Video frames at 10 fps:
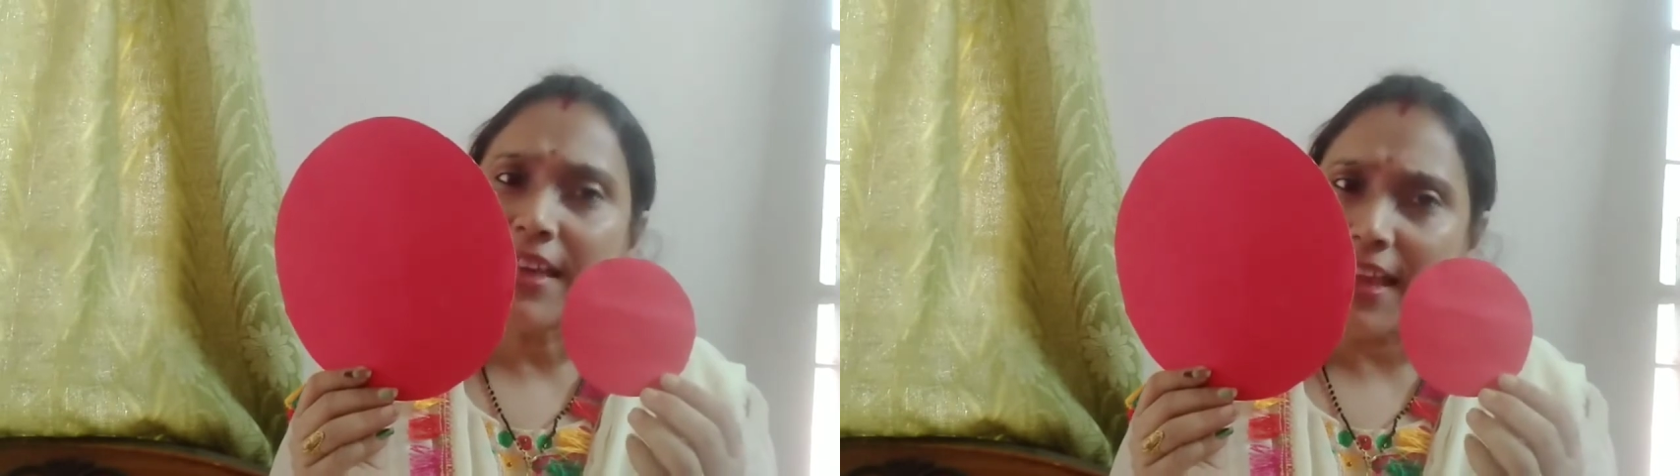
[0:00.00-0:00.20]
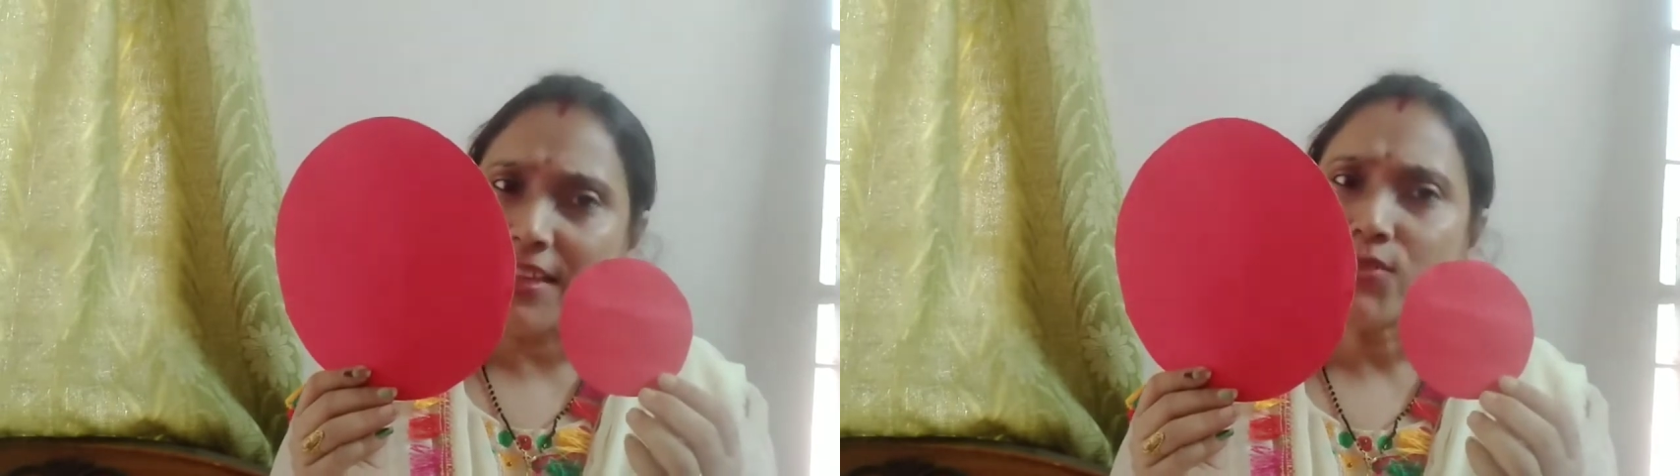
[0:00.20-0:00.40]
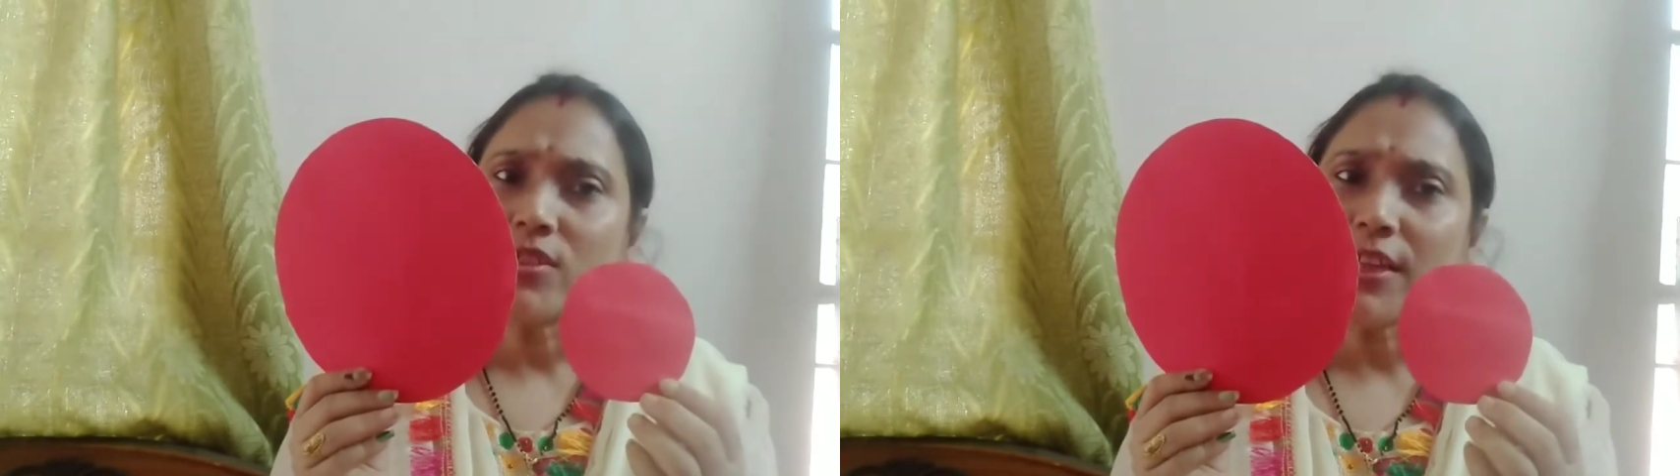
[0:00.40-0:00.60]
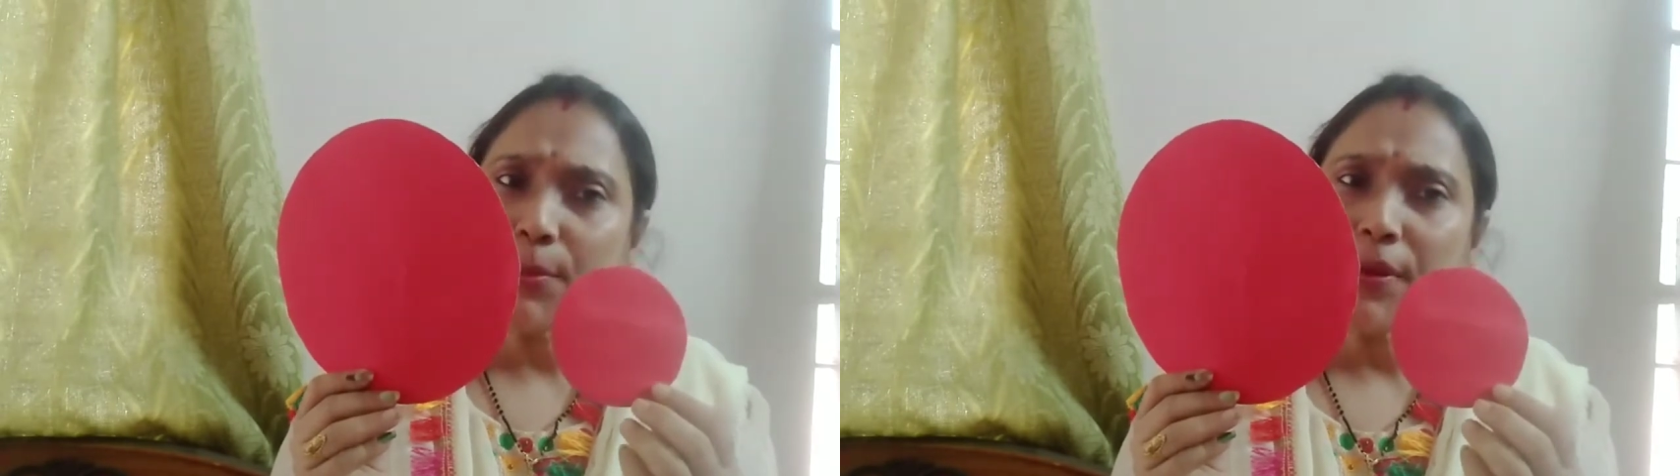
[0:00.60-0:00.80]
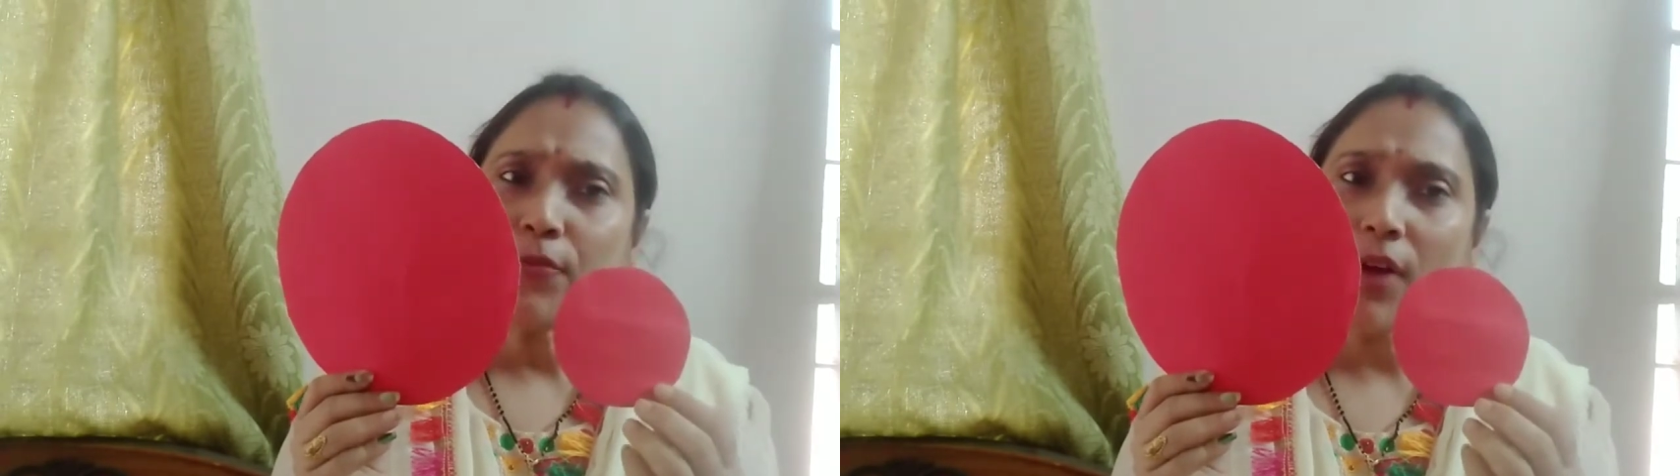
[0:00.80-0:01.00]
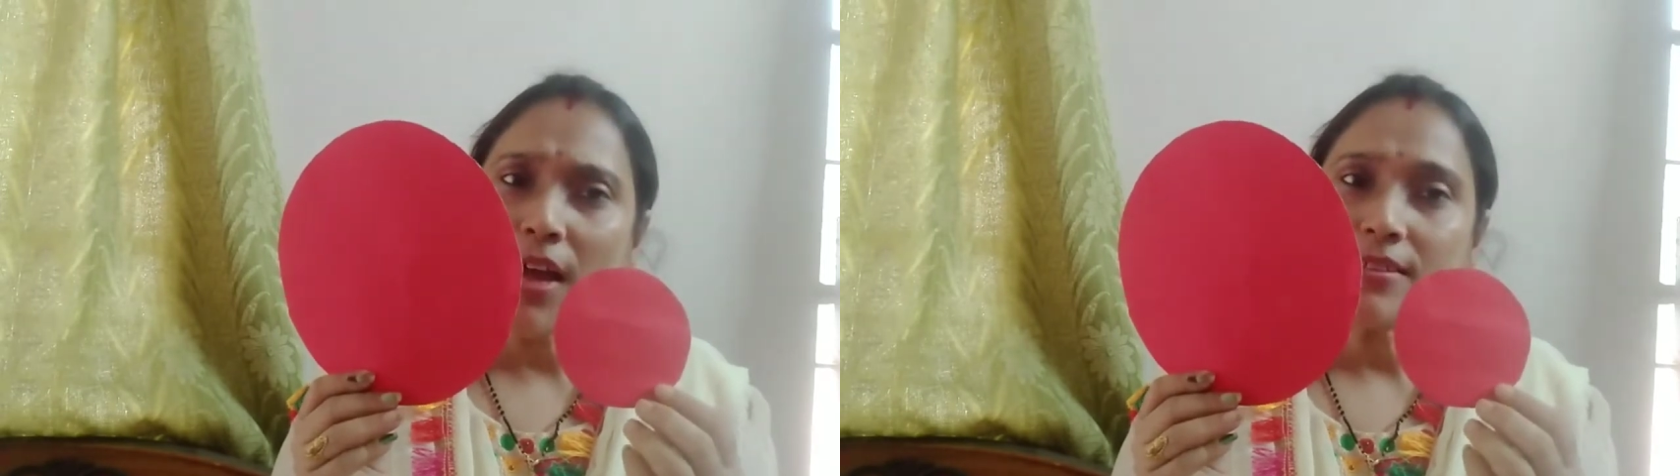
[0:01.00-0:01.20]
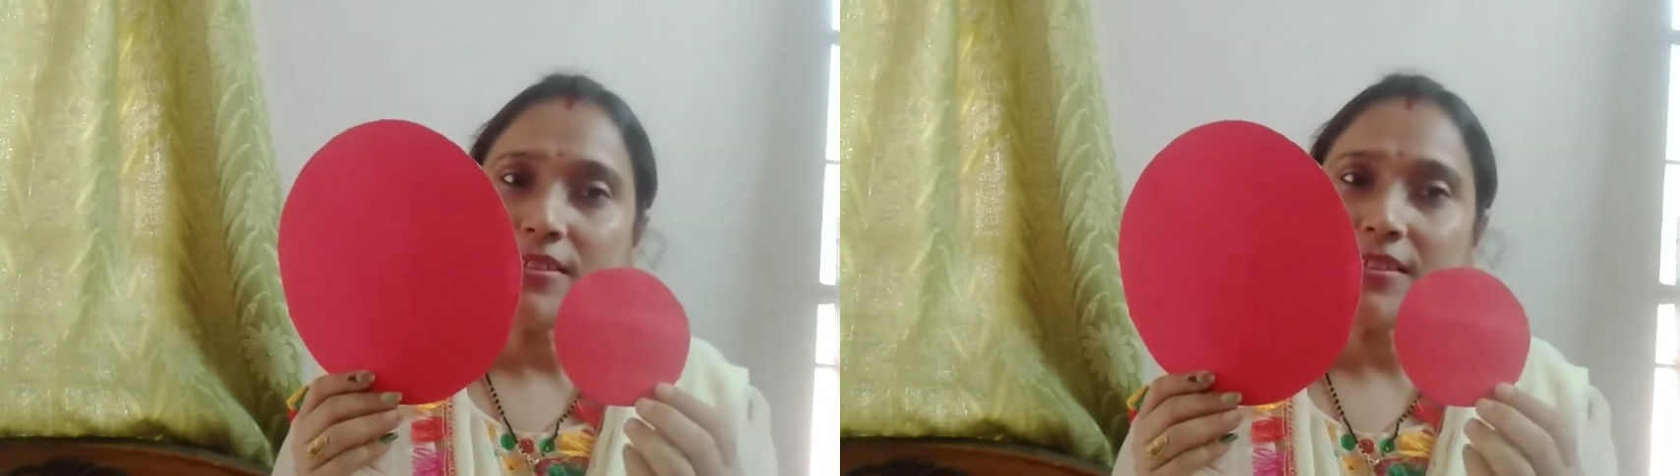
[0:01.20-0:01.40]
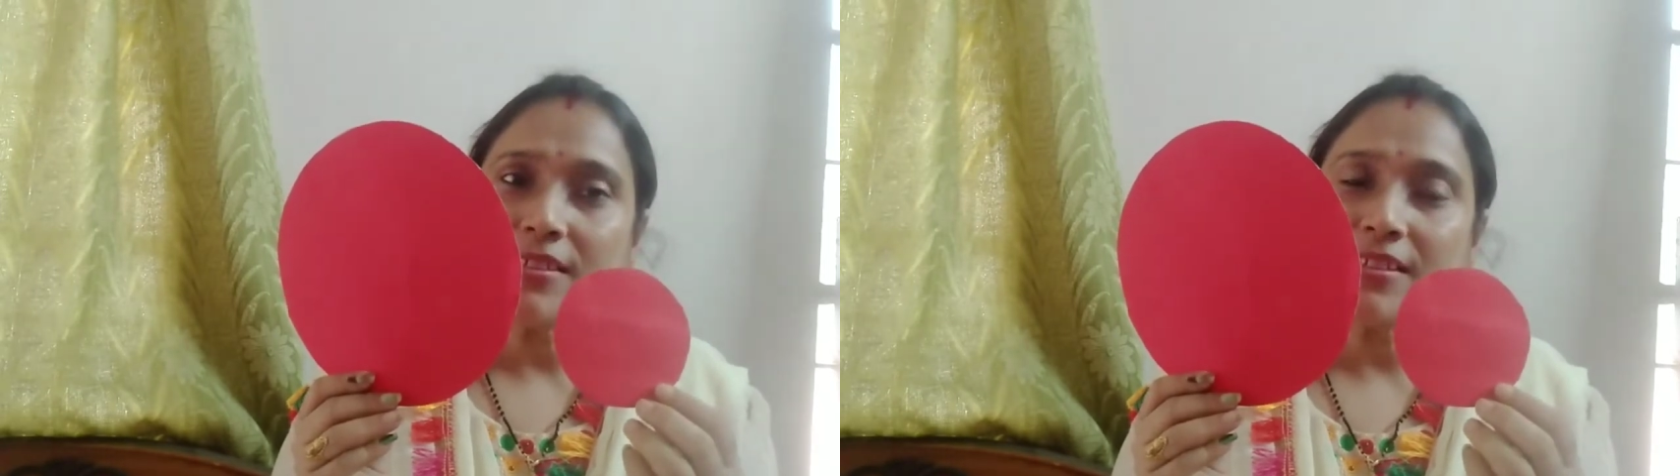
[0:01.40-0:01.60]
Can you tell me
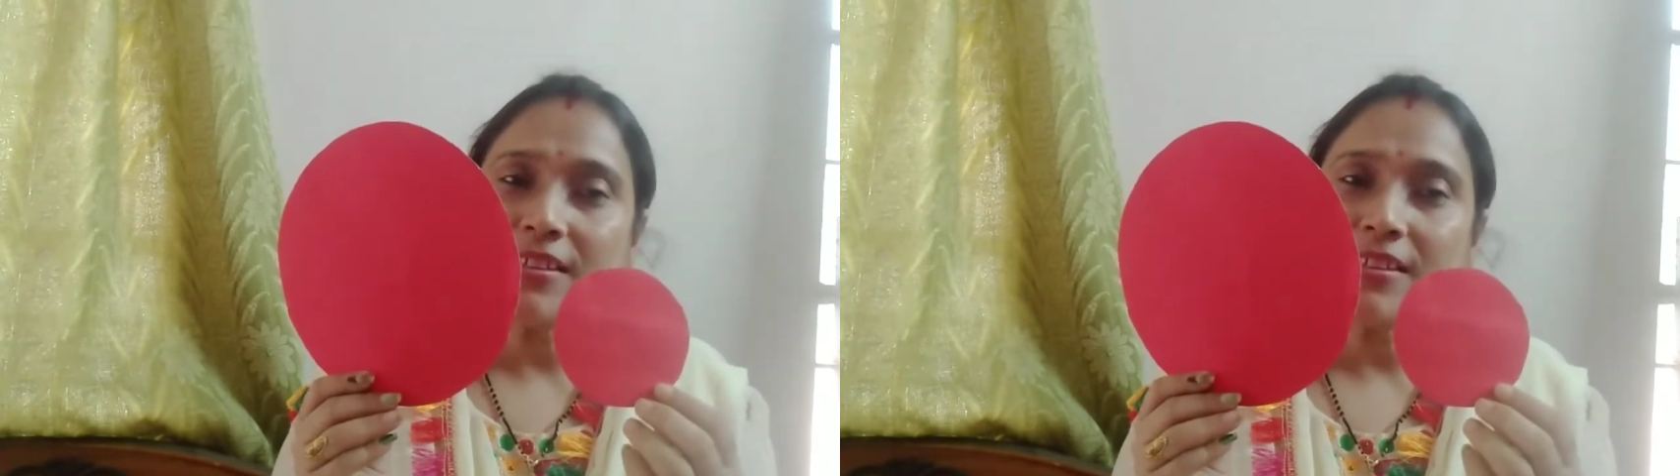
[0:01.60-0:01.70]
what?